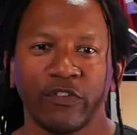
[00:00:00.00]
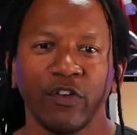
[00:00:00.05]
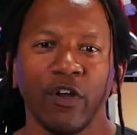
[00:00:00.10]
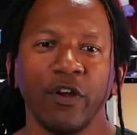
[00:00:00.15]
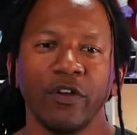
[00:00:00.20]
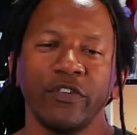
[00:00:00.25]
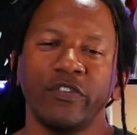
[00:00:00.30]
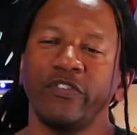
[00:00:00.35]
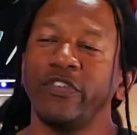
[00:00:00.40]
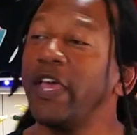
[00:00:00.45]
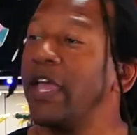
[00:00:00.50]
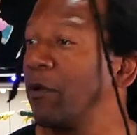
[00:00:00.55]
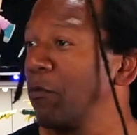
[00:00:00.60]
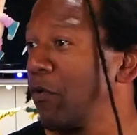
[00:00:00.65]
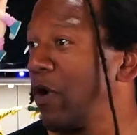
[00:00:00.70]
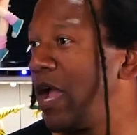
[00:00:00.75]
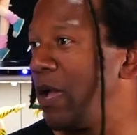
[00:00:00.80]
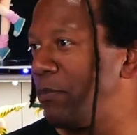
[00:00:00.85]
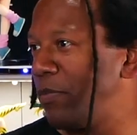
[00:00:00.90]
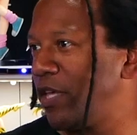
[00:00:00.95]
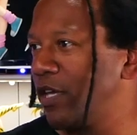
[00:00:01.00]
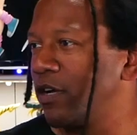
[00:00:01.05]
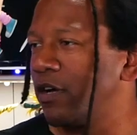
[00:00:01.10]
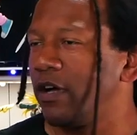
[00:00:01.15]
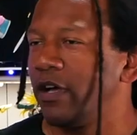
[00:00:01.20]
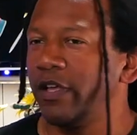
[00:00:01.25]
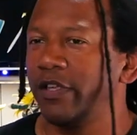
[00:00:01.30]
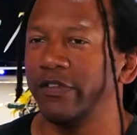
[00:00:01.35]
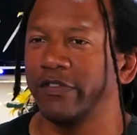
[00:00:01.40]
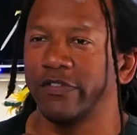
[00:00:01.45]
hard to say, right?
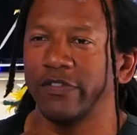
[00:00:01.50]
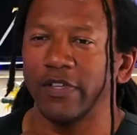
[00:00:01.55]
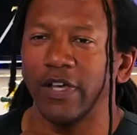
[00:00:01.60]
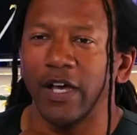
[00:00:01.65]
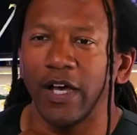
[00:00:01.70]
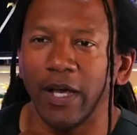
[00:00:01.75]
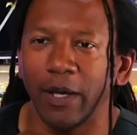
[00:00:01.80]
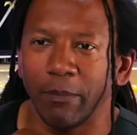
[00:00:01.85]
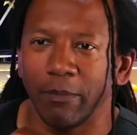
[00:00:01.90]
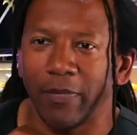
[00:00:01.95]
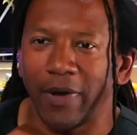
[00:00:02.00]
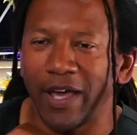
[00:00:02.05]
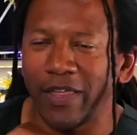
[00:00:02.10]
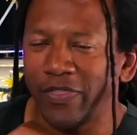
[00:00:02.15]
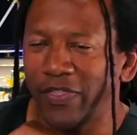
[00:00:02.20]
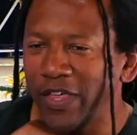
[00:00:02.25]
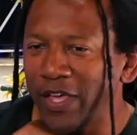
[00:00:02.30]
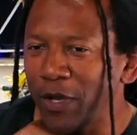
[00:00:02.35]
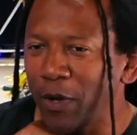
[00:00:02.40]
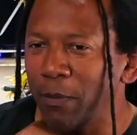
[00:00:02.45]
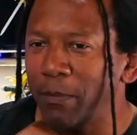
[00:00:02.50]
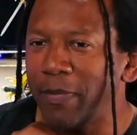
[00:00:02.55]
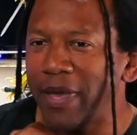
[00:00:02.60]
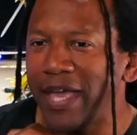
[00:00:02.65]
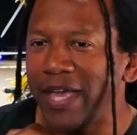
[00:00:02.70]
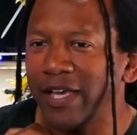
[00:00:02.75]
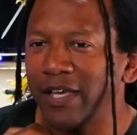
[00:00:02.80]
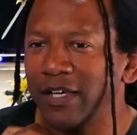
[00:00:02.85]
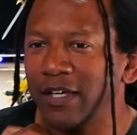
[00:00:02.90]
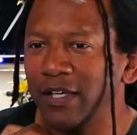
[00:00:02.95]
Because I think
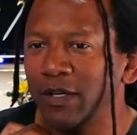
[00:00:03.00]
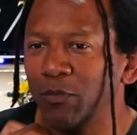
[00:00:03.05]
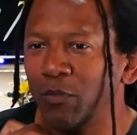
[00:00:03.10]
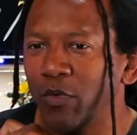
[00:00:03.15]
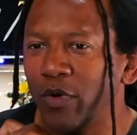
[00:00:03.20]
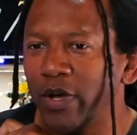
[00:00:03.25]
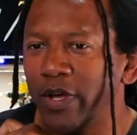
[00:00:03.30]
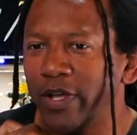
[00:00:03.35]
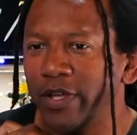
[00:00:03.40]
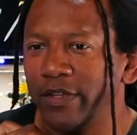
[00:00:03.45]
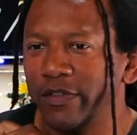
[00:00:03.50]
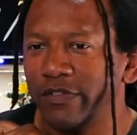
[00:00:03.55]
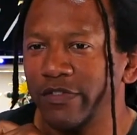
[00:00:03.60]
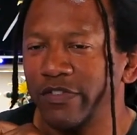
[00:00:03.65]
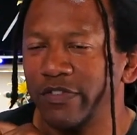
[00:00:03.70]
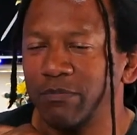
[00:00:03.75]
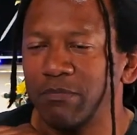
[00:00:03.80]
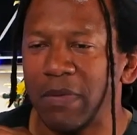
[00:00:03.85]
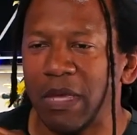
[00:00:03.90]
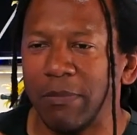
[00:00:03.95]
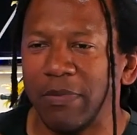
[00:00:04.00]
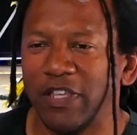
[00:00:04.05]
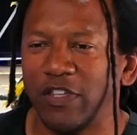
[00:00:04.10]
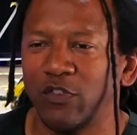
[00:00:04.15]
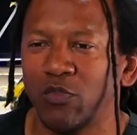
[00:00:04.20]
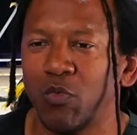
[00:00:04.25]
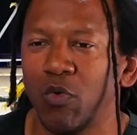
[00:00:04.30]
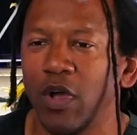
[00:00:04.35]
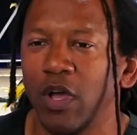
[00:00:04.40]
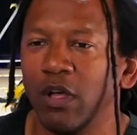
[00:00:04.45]
Omega was maybe
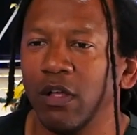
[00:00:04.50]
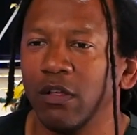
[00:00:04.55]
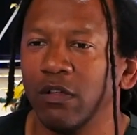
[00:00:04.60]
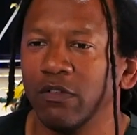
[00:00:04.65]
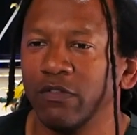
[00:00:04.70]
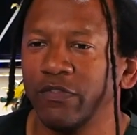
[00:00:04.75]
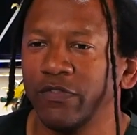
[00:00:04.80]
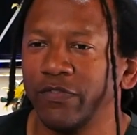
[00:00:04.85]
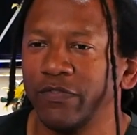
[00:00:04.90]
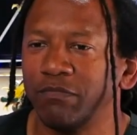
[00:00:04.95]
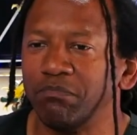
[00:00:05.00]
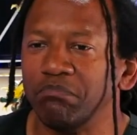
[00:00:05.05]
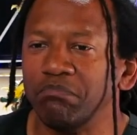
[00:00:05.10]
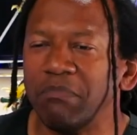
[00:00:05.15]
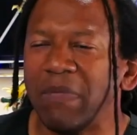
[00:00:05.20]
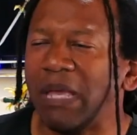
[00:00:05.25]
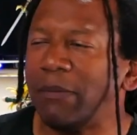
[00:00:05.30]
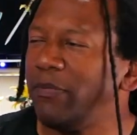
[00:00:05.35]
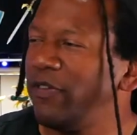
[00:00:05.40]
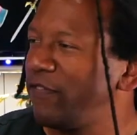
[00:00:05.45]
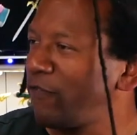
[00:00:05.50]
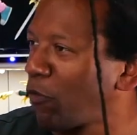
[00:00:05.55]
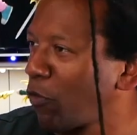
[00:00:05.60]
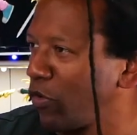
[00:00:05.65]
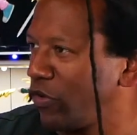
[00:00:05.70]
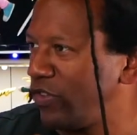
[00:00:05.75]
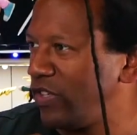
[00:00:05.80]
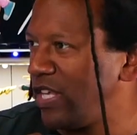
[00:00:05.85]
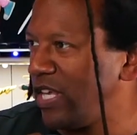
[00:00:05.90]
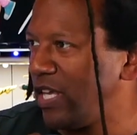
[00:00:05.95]
12, maybe
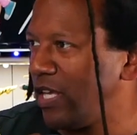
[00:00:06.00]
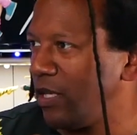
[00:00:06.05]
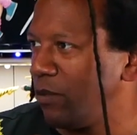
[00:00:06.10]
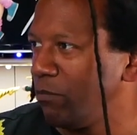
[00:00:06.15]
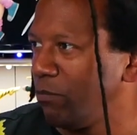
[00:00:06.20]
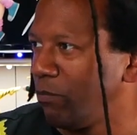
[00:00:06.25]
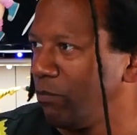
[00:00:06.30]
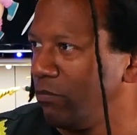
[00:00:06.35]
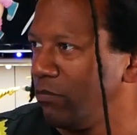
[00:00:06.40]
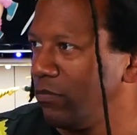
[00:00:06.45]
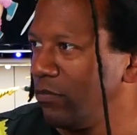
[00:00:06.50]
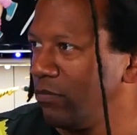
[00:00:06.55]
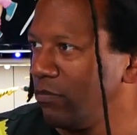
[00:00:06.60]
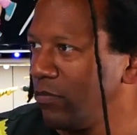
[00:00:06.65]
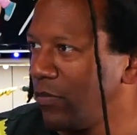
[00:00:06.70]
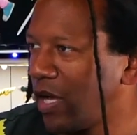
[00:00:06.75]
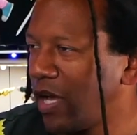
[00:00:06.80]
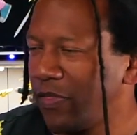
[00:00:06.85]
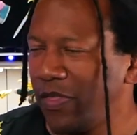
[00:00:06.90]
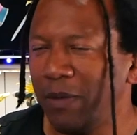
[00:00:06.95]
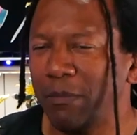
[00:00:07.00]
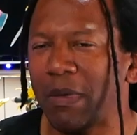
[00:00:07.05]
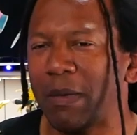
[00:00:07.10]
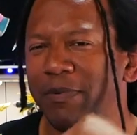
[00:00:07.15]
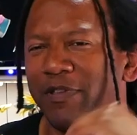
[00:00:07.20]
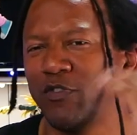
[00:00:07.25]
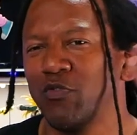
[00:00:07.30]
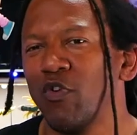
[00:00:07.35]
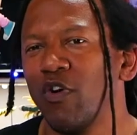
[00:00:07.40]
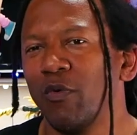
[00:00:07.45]
14. I think
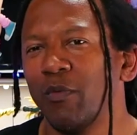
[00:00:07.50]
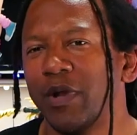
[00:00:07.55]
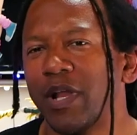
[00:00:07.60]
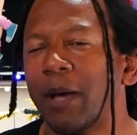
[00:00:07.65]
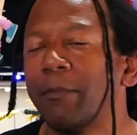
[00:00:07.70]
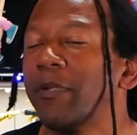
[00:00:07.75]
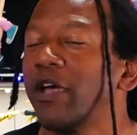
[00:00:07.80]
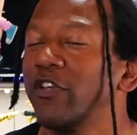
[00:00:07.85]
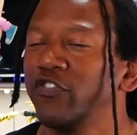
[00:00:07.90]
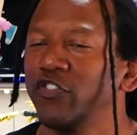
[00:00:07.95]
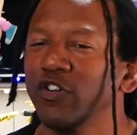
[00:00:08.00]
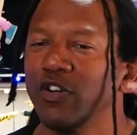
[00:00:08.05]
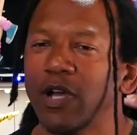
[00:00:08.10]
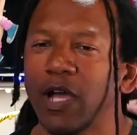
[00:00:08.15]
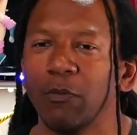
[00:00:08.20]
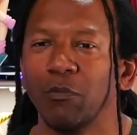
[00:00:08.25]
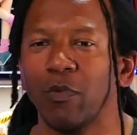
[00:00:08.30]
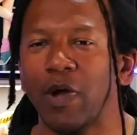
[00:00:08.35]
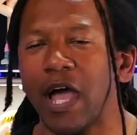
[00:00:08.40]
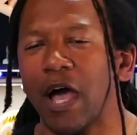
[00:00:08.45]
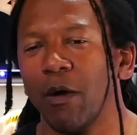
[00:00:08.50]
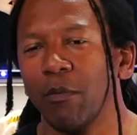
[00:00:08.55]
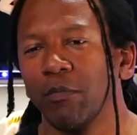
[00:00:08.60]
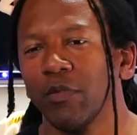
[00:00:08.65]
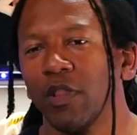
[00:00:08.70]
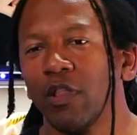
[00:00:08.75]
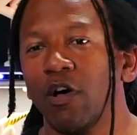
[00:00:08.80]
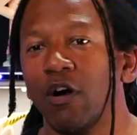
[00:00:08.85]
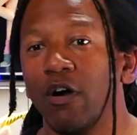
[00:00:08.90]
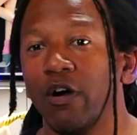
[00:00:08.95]
maybe 12. I'm not sure how
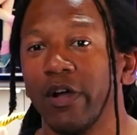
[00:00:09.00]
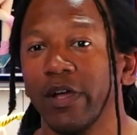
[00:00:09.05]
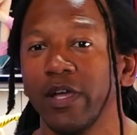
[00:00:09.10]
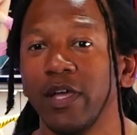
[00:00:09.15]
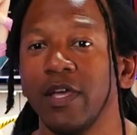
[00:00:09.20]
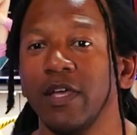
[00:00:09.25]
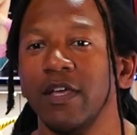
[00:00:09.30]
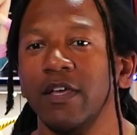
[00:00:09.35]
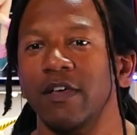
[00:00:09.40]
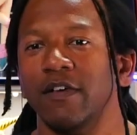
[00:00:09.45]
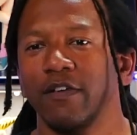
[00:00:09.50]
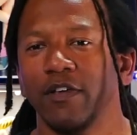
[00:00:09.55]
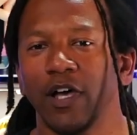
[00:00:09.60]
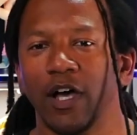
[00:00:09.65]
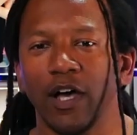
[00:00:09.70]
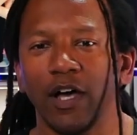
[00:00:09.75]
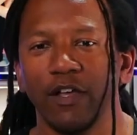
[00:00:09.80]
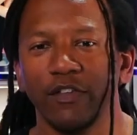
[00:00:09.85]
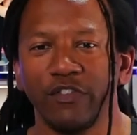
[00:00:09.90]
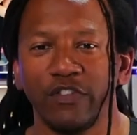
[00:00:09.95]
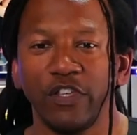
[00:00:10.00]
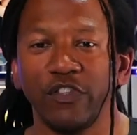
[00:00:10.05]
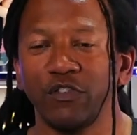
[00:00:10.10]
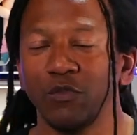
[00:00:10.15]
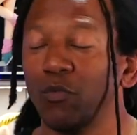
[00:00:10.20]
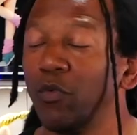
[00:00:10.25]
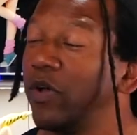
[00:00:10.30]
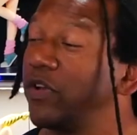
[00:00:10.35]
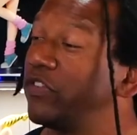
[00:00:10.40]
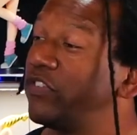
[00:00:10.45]
long
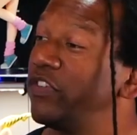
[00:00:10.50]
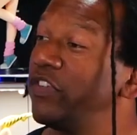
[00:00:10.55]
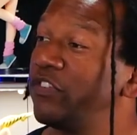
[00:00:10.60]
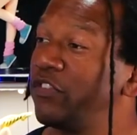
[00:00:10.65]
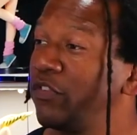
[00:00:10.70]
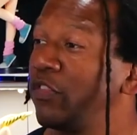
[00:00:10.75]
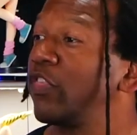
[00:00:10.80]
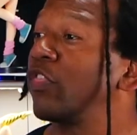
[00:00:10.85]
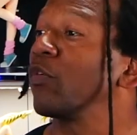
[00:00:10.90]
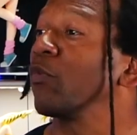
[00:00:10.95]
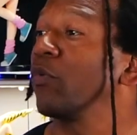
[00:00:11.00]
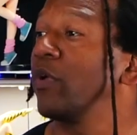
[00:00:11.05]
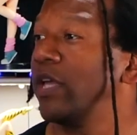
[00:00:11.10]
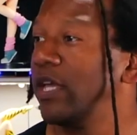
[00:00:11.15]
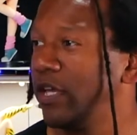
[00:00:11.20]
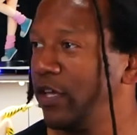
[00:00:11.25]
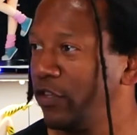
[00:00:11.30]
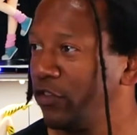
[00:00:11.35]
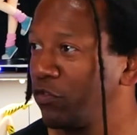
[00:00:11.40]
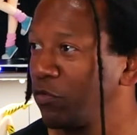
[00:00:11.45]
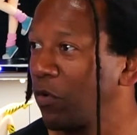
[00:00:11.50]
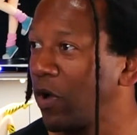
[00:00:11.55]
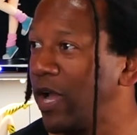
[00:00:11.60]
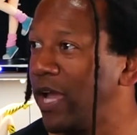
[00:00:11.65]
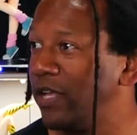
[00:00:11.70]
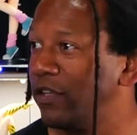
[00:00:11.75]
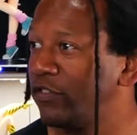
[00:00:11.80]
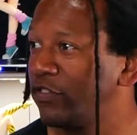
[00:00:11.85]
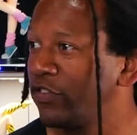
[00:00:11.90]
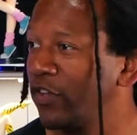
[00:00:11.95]
season 1 and season 3 is,
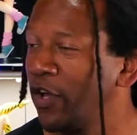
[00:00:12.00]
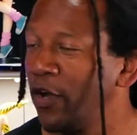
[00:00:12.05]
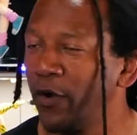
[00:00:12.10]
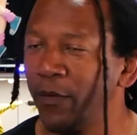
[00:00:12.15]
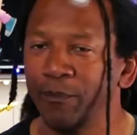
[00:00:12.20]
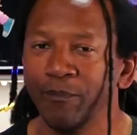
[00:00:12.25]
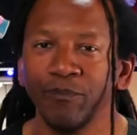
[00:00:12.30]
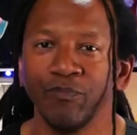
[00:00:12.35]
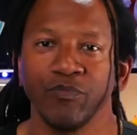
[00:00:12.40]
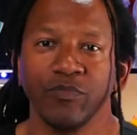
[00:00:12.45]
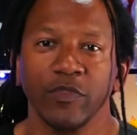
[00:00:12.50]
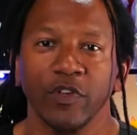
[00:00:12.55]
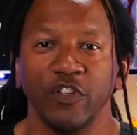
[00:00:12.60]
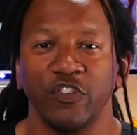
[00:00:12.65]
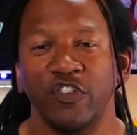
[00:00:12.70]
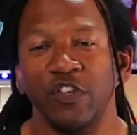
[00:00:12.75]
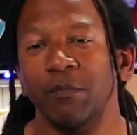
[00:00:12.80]
right? Okay, so she